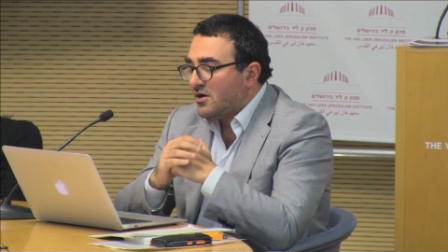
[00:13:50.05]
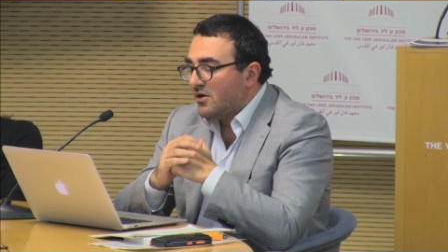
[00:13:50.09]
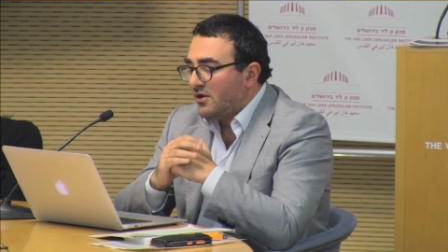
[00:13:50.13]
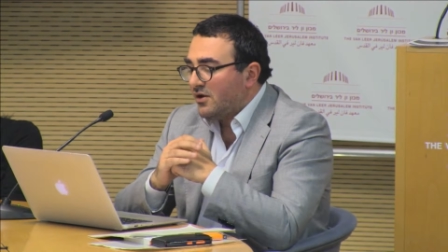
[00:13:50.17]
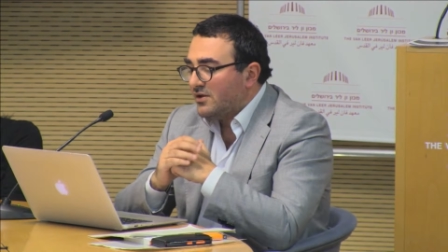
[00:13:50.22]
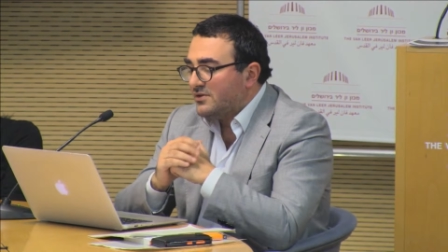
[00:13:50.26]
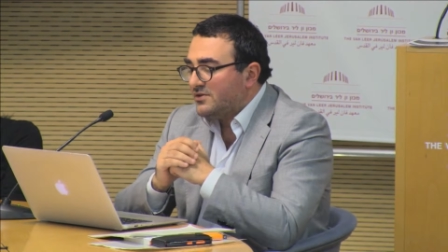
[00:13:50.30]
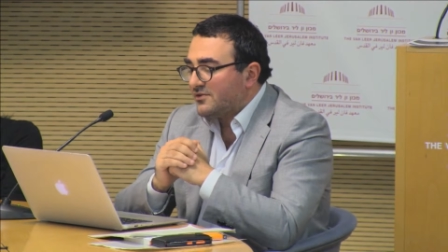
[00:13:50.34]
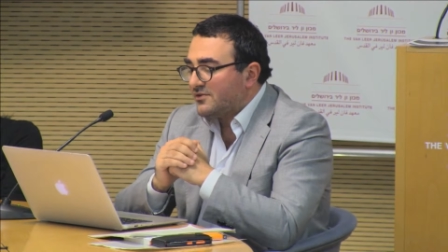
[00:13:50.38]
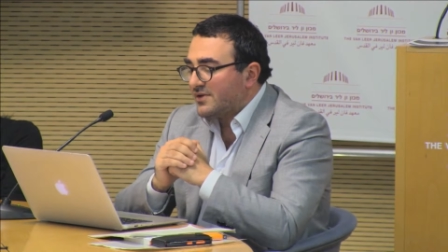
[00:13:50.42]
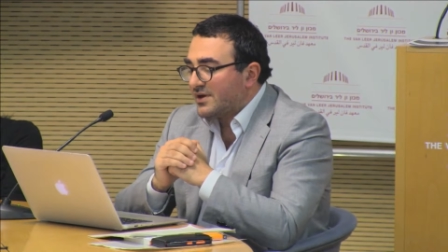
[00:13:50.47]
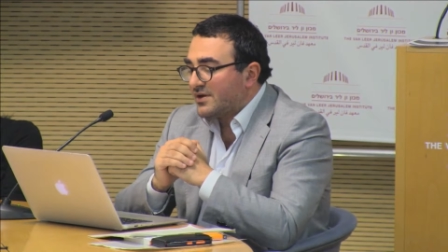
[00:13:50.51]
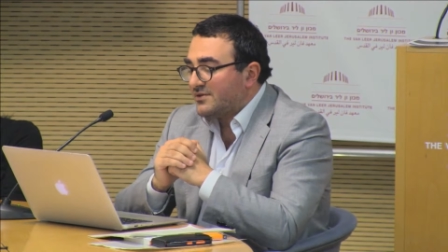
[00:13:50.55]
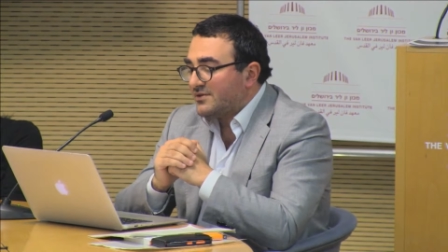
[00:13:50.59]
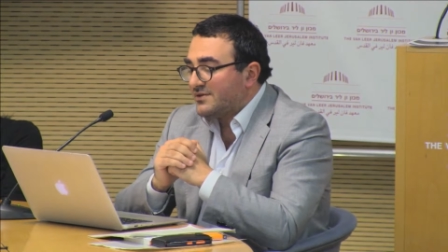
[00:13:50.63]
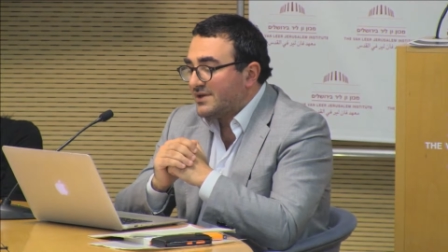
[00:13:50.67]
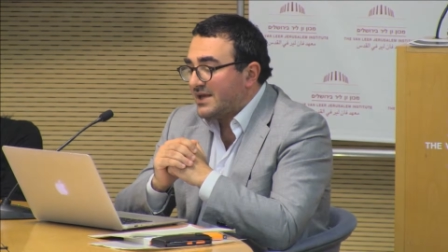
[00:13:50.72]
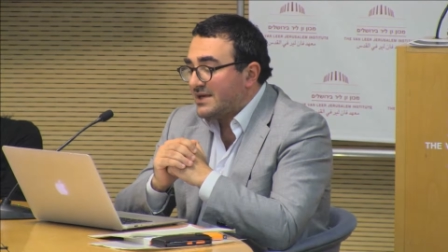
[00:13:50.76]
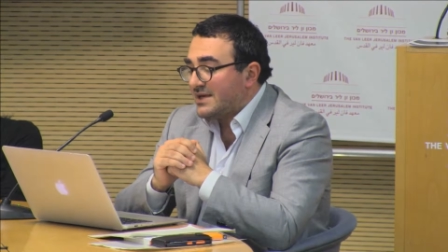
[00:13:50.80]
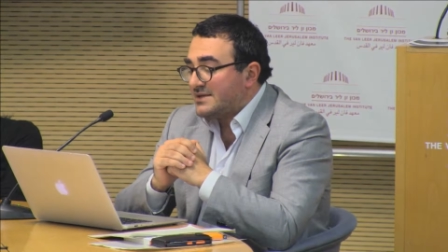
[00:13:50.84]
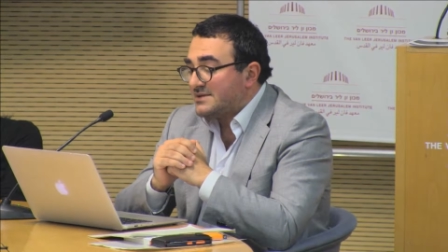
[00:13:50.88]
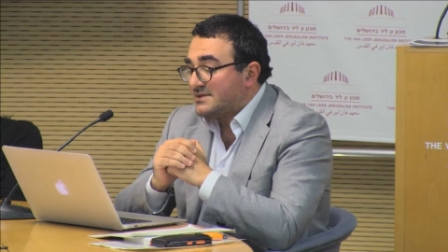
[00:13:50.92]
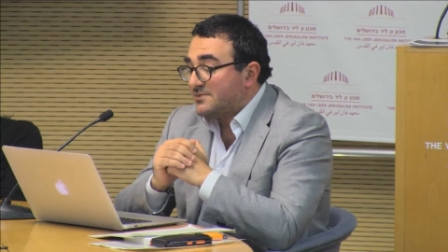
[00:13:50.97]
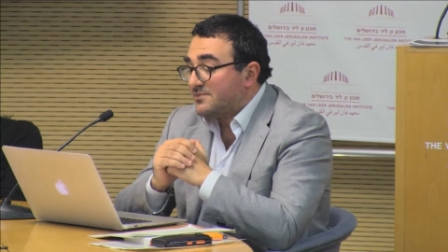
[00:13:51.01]
although
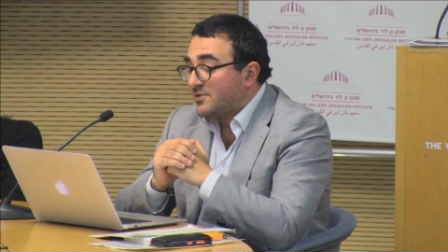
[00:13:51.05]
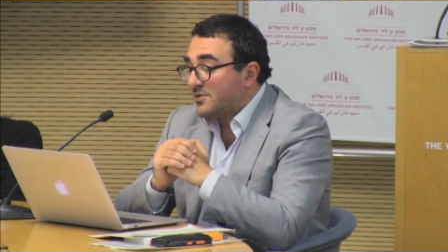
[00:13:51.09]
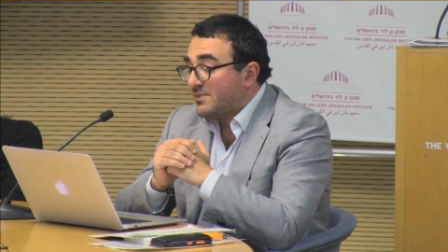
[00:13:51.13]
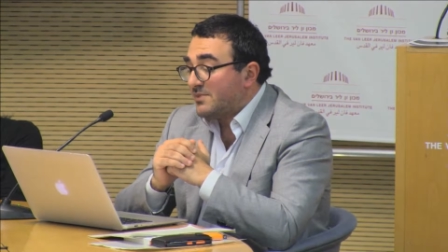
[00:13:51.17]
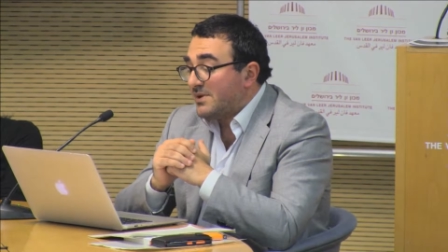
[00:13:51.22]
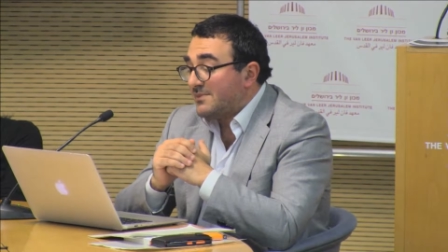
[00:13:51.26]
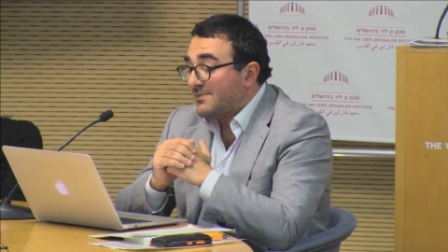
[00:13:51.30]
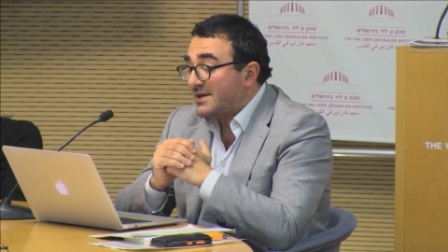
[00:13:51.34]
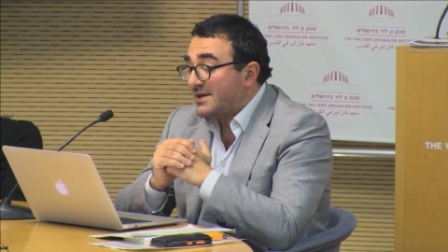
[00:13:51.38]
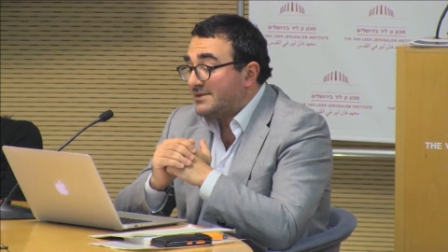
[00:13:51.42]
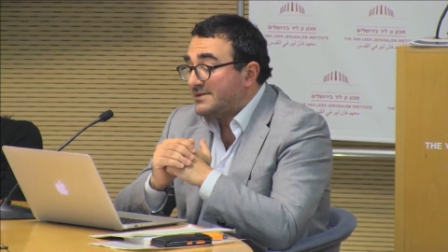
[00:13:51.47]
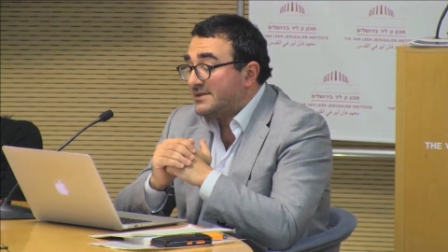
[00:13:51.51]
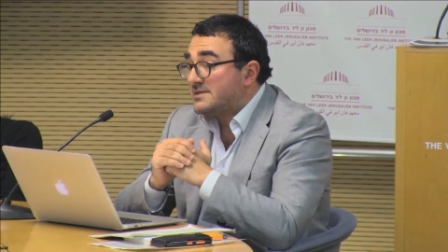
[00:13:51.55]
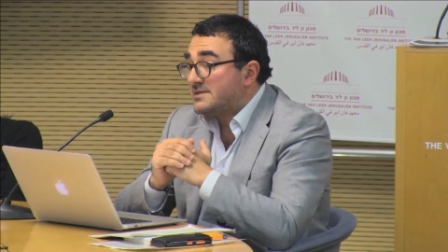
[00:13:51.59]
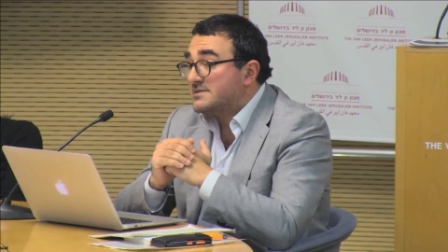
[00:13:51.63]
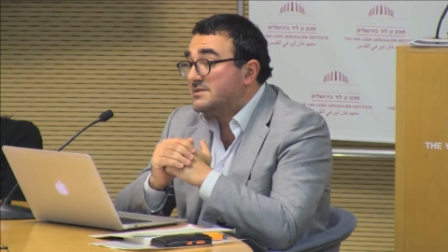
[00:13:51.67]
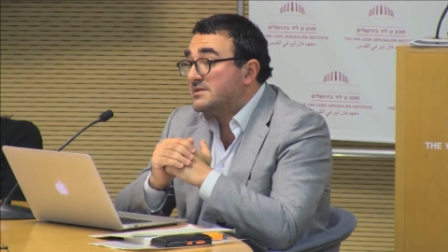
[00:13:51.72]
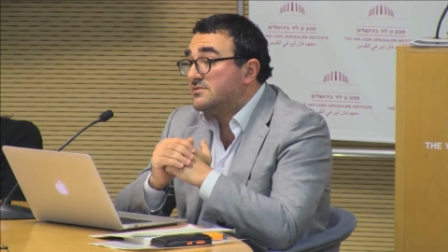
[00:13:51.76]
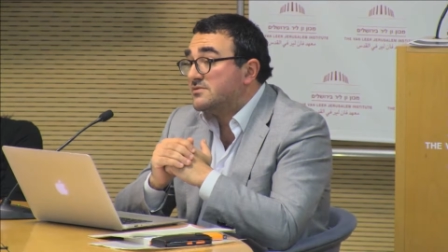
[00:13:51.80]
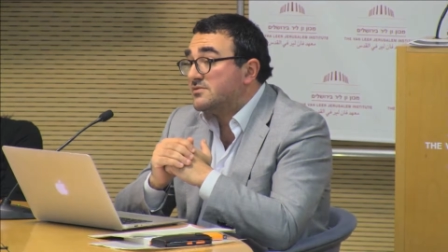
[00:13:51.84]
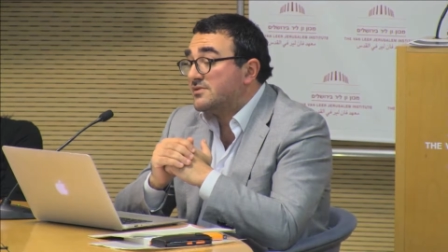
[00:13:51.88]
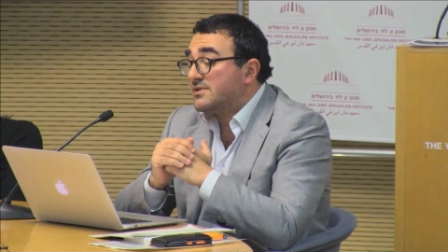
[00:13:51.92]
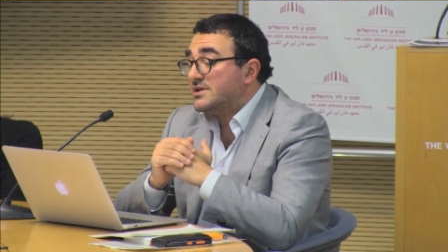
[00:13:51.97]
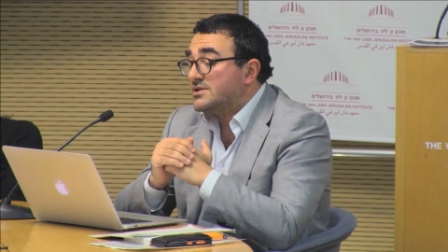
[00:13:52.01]
recognizing the problematic
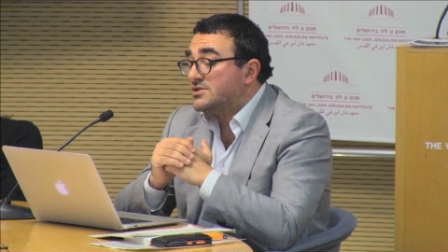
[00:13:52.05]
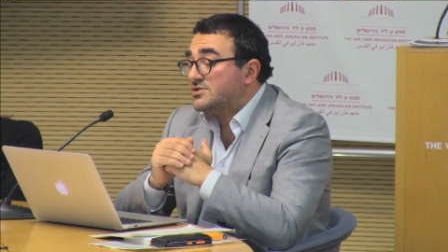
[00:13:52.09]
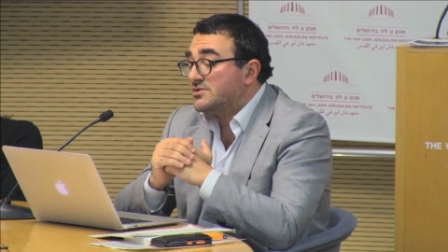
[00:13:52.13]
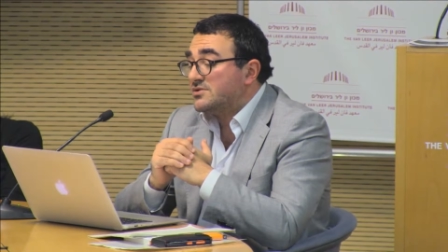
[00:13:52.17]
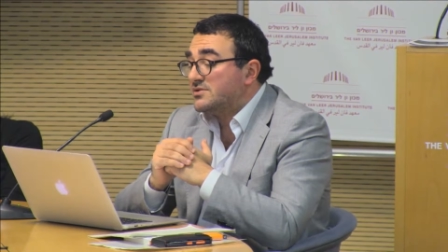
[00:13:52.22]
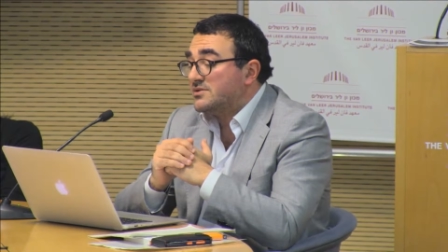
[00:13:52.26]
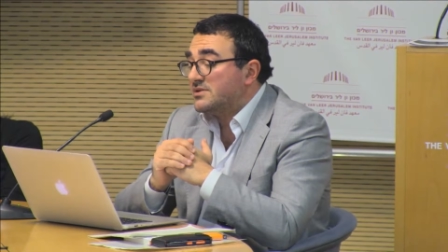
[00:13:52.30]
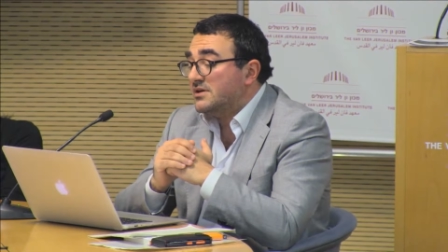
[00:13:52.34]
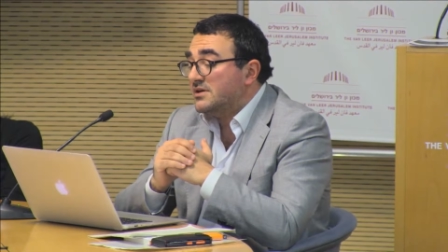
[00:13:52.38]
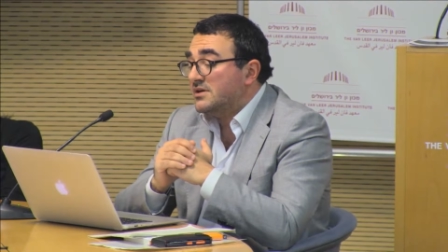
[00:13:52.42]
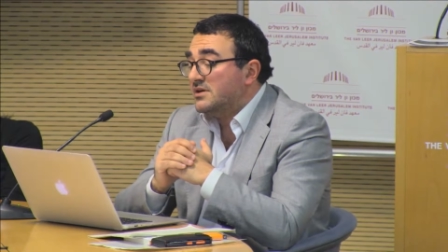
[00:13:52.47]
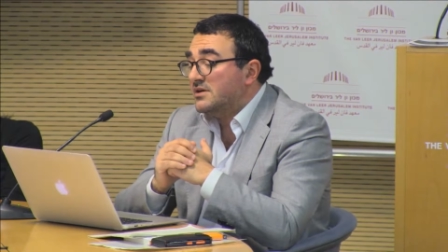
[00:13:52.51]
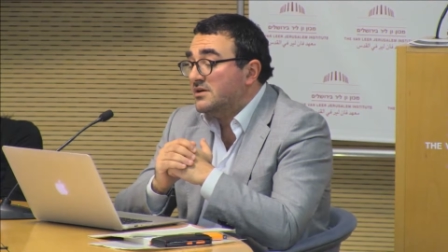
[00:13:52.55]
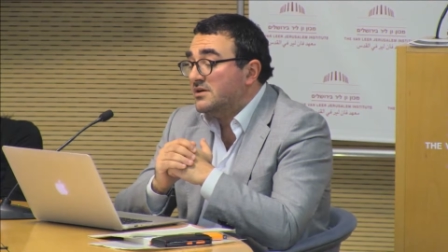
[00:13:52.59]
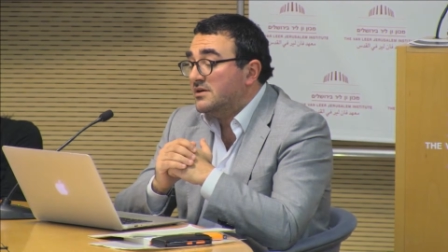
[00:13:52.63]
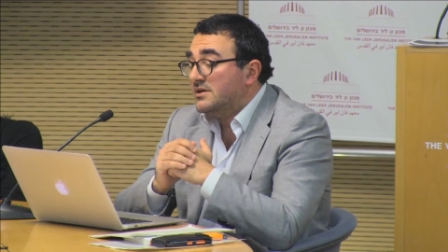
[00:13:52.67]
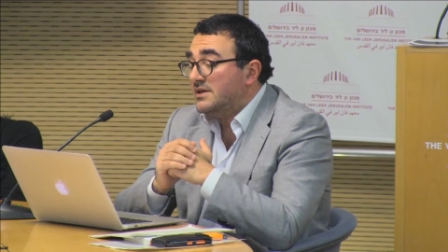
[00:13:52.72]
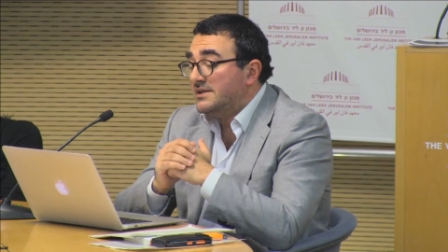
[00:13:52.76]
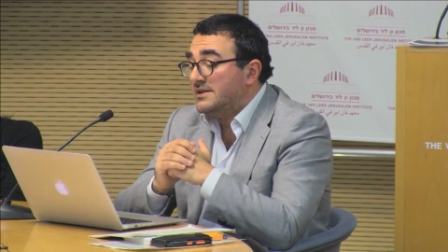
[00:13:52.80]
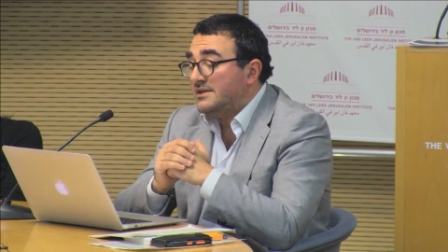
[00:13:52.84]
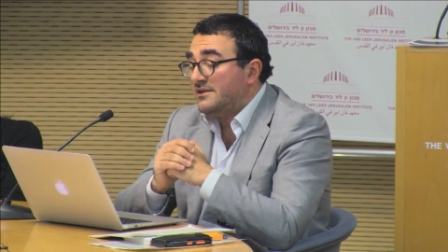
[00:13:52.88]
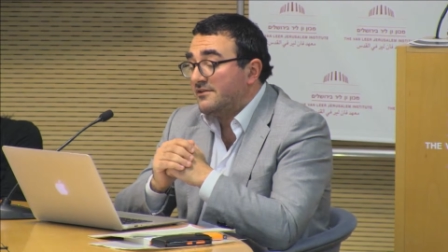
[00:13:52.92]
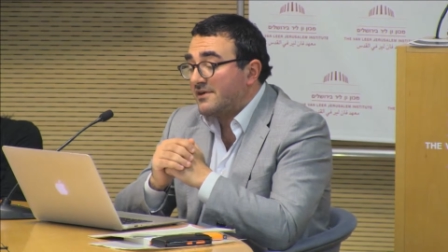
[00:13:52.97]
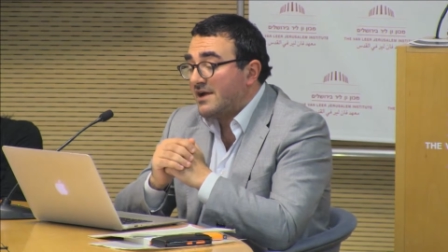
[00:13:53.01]
situation
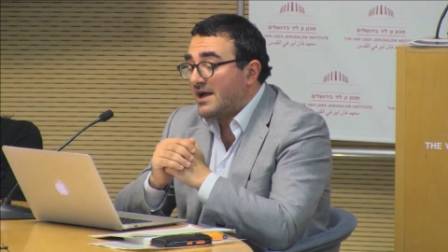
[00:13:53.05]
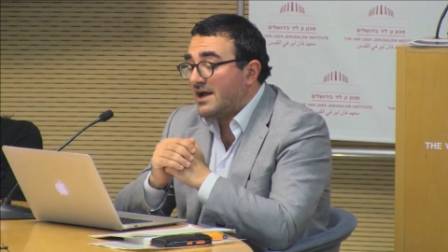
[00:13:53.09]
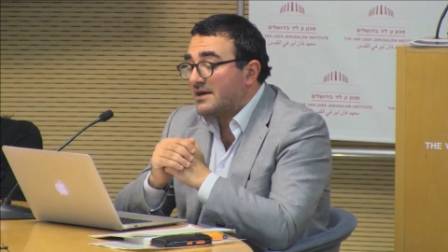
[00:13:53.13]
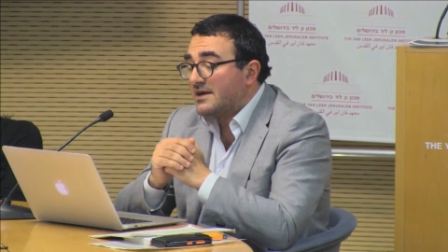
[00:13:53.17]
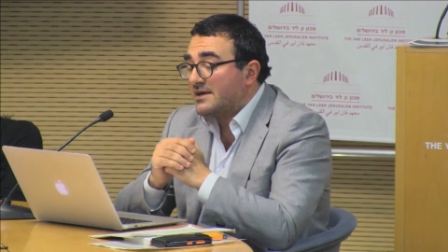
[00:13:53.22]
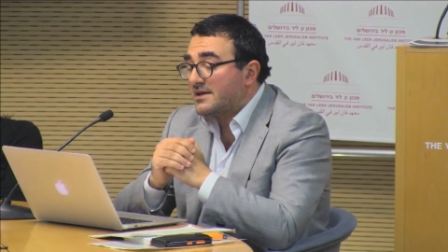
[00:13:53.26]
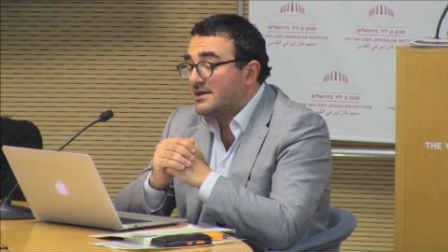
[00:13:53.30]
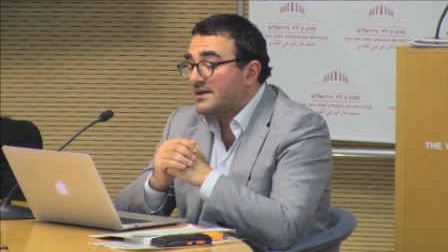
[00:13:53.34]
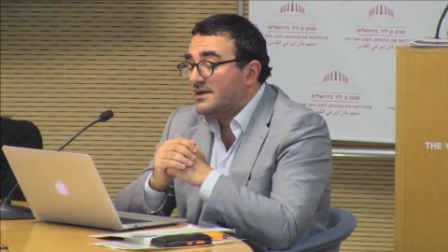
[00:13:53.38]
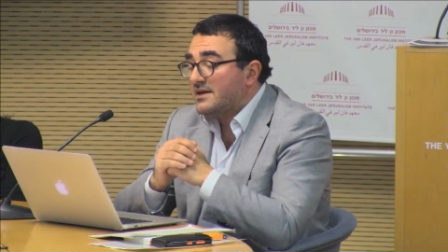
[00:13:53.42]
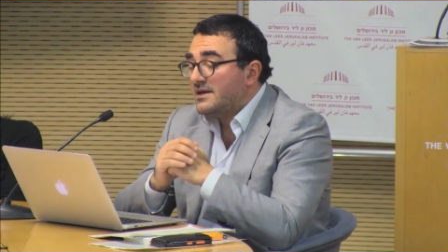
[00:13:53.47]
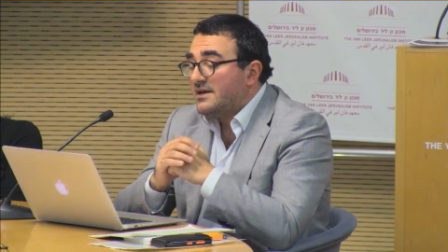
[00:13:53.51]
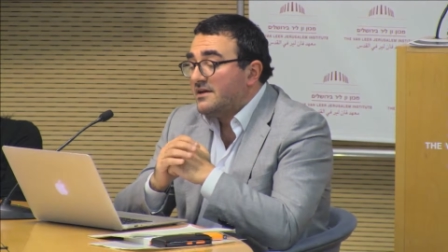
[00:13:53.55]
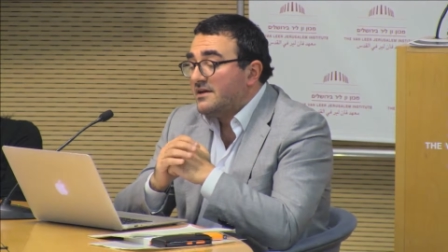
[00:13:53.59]
in Iraq,